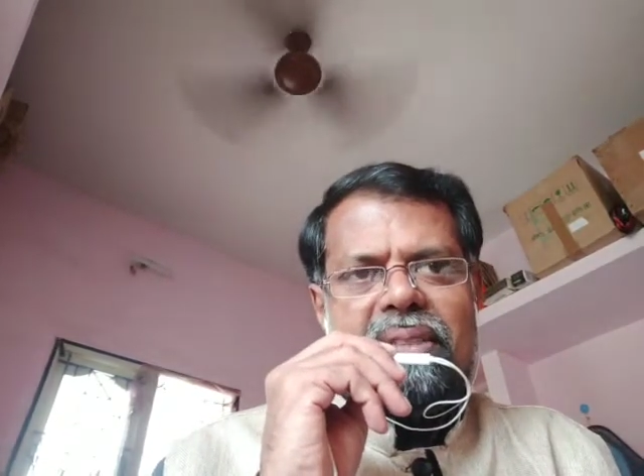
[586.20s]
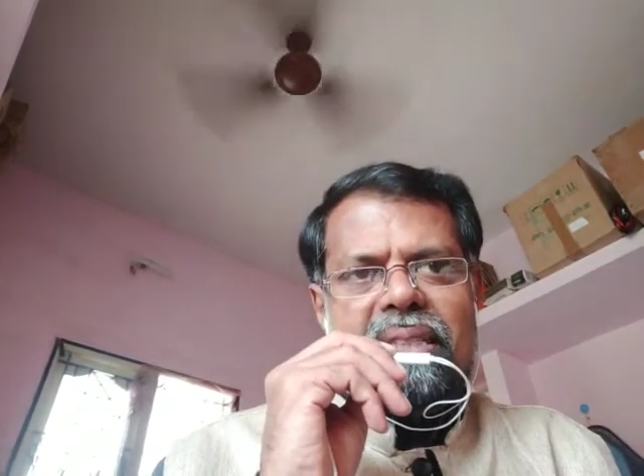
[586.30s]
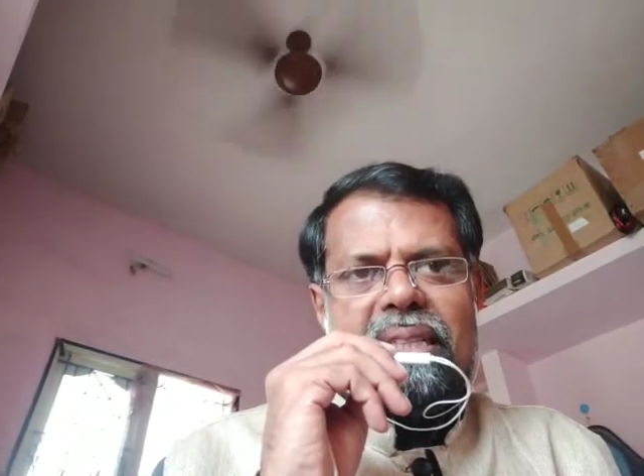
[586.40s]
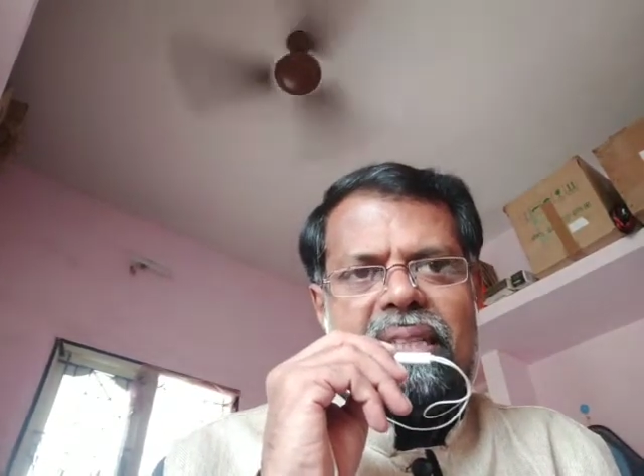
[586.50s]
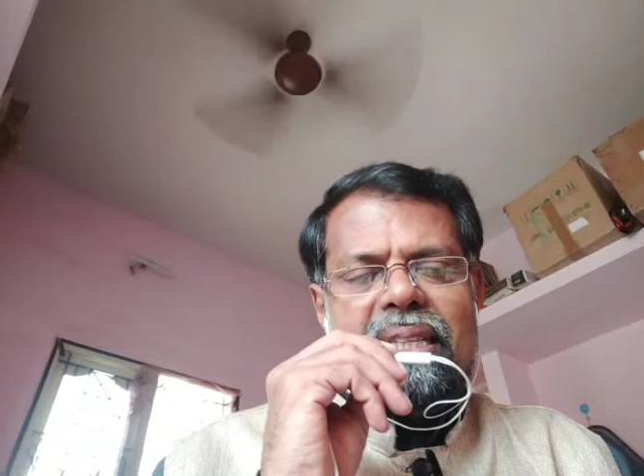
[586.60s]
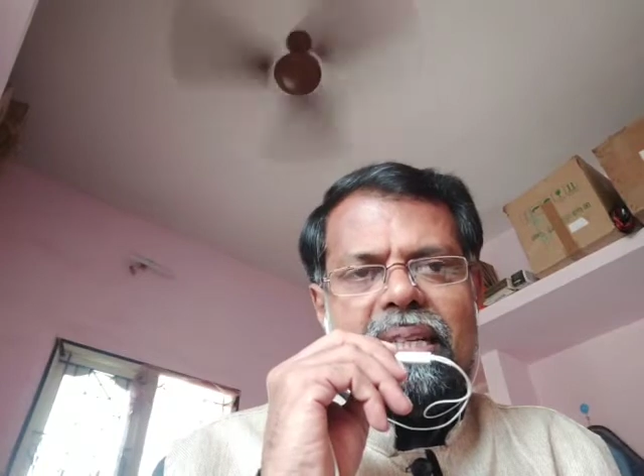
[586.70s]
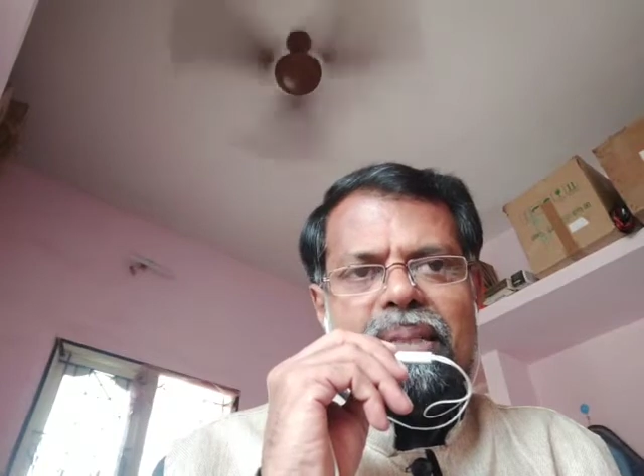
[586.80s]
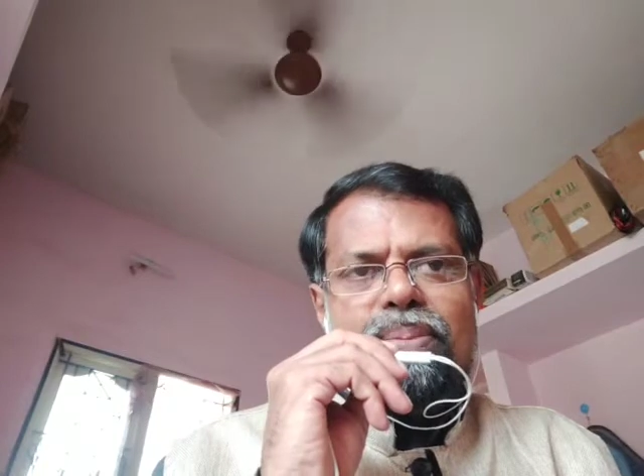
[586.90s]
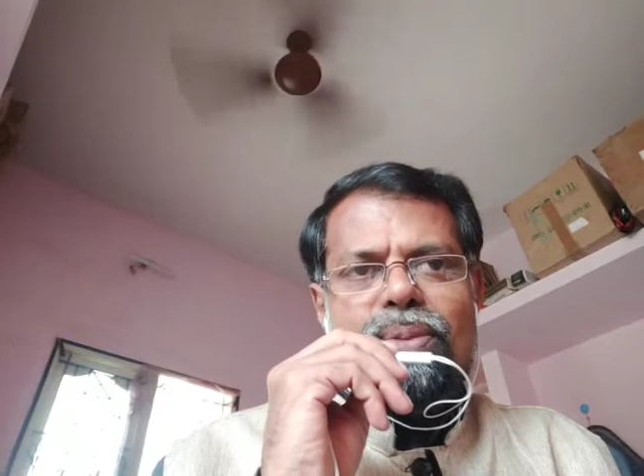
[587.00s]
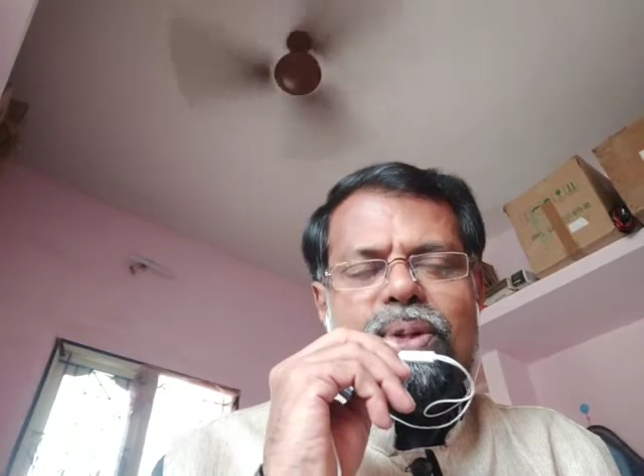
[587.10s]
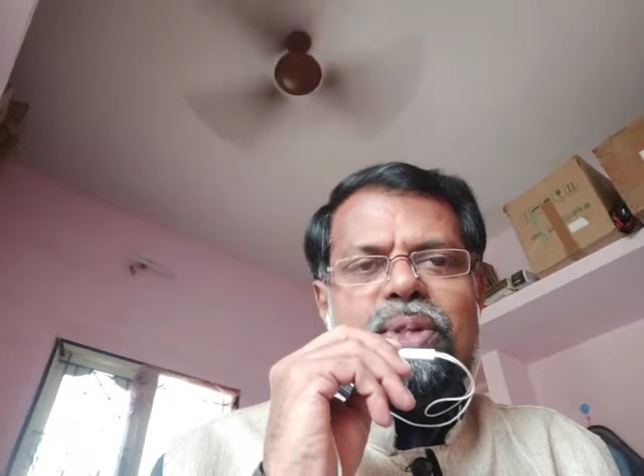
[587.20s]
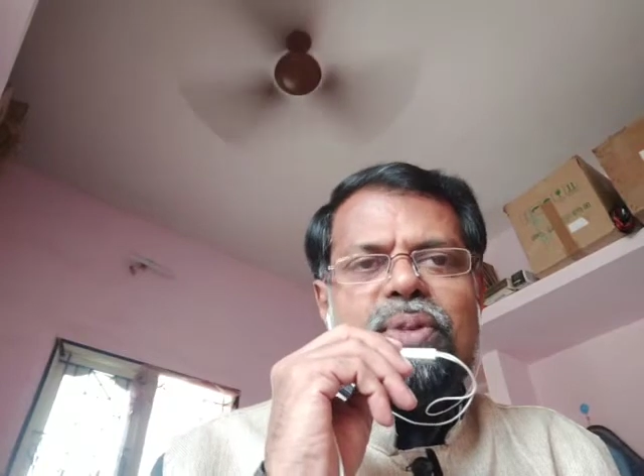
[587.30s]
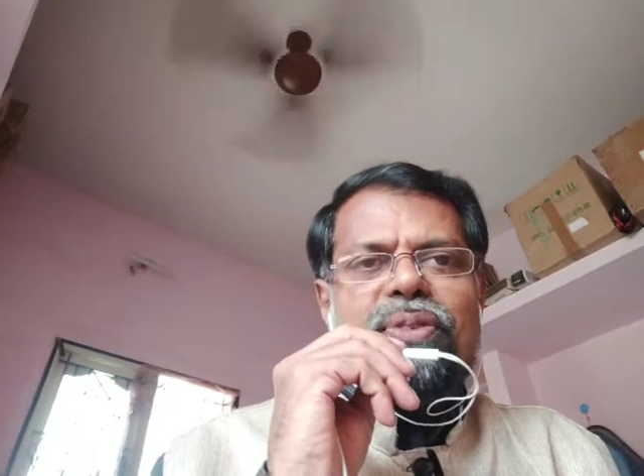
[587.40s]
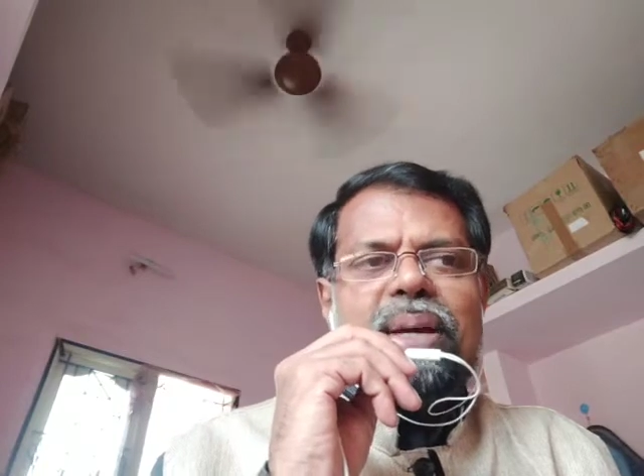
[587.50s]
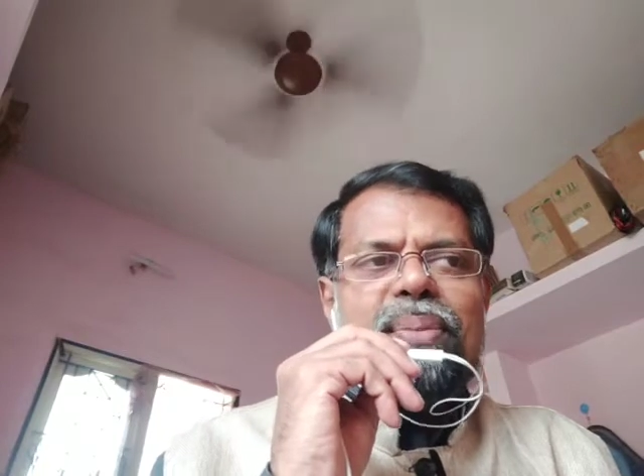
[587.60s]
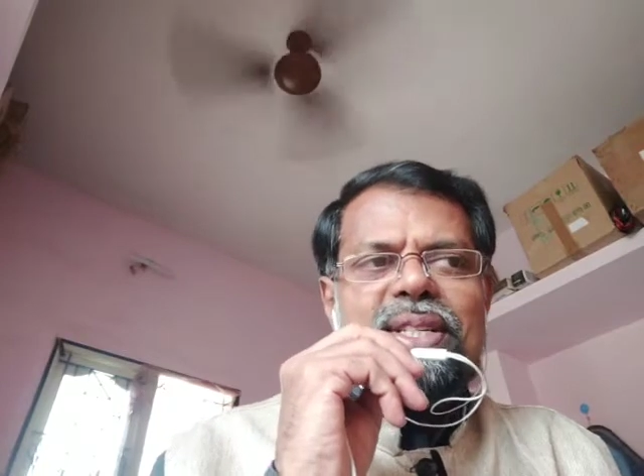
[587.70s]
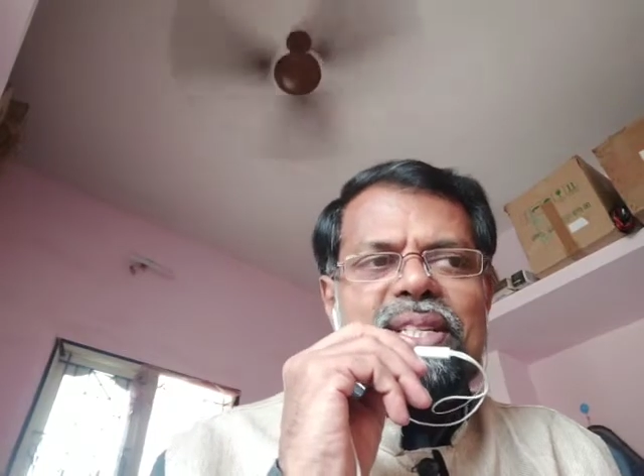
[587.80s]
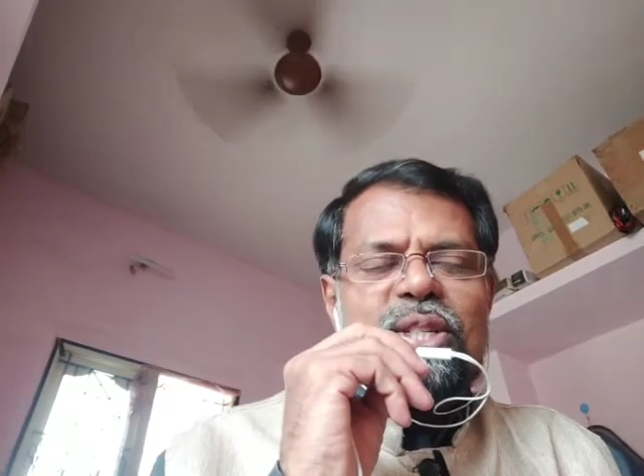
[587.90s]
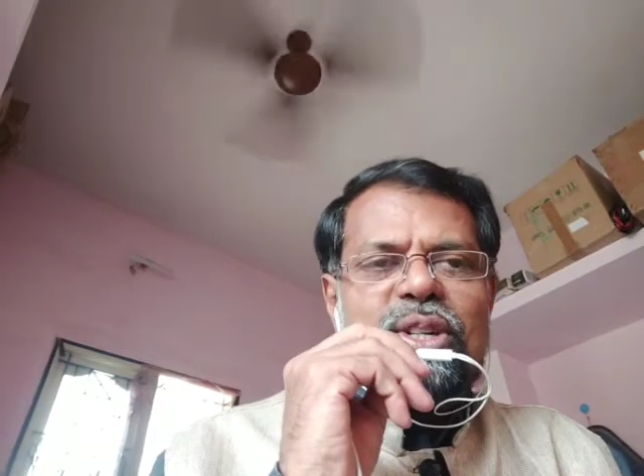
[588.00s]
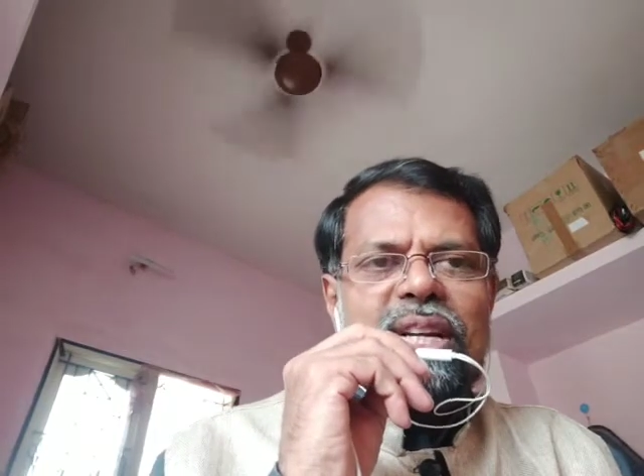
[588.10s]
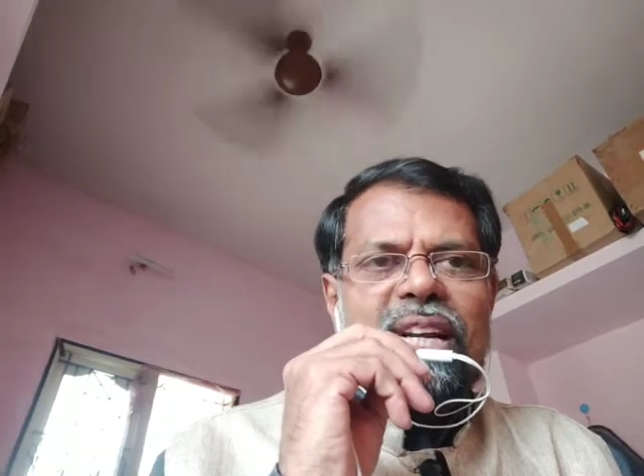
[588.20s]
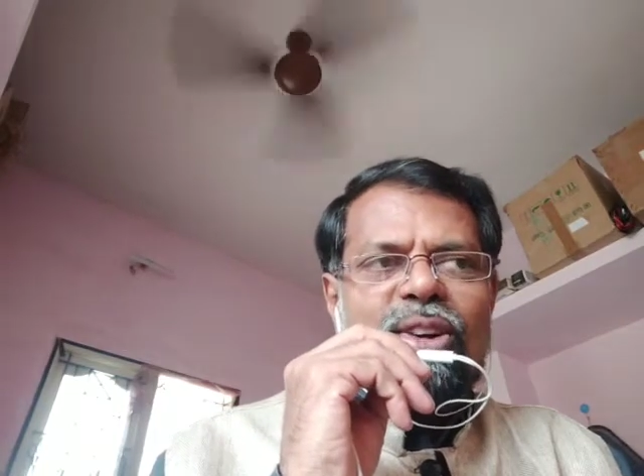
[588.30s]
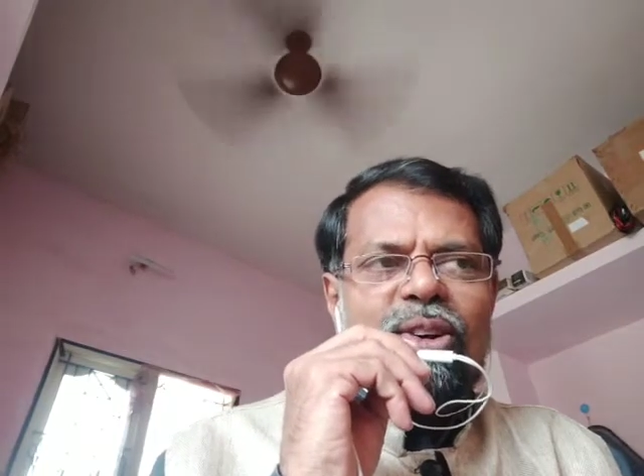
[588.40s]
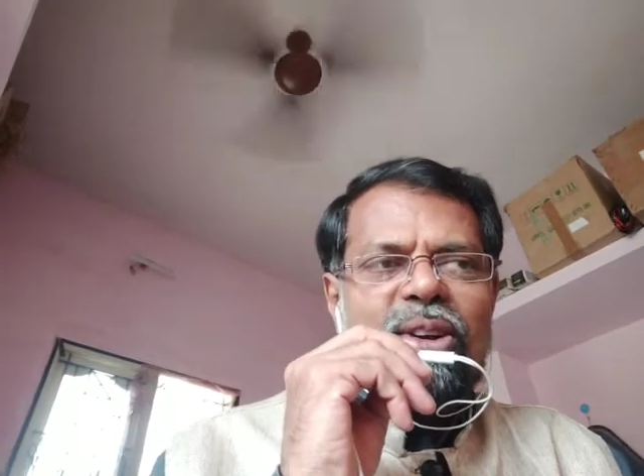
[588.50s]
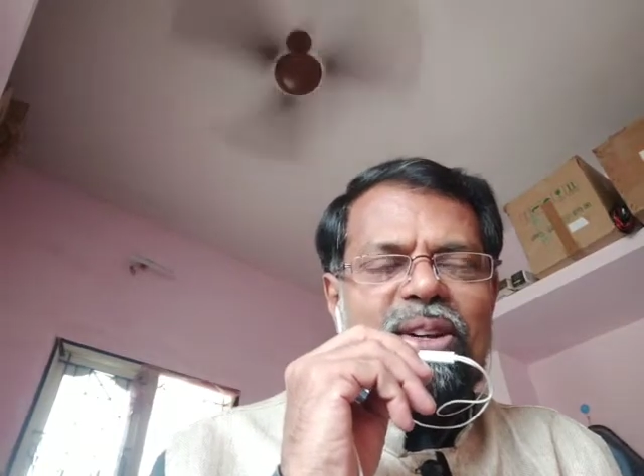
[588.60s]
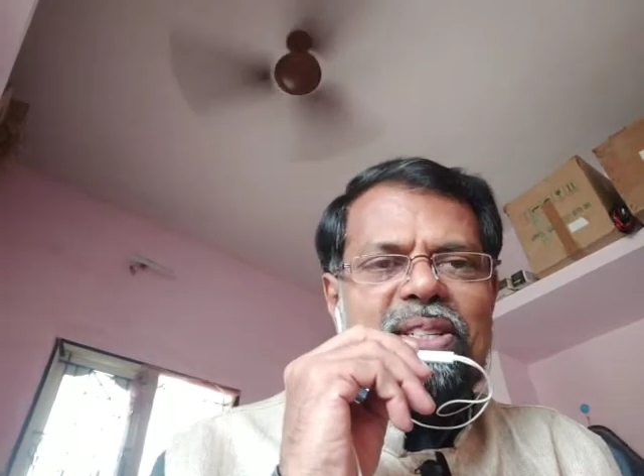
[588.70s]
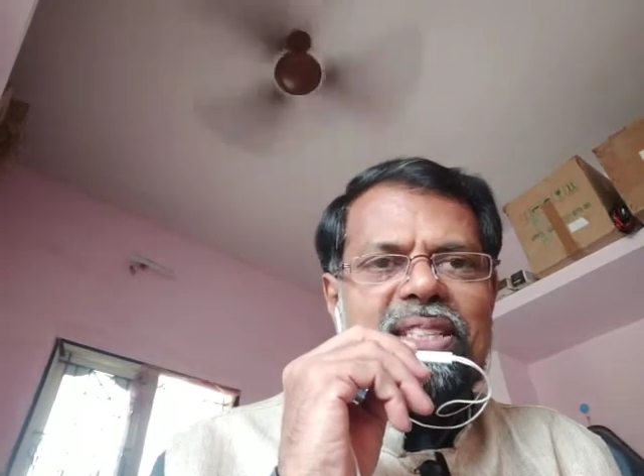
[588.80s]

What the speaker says: the most famous engineering college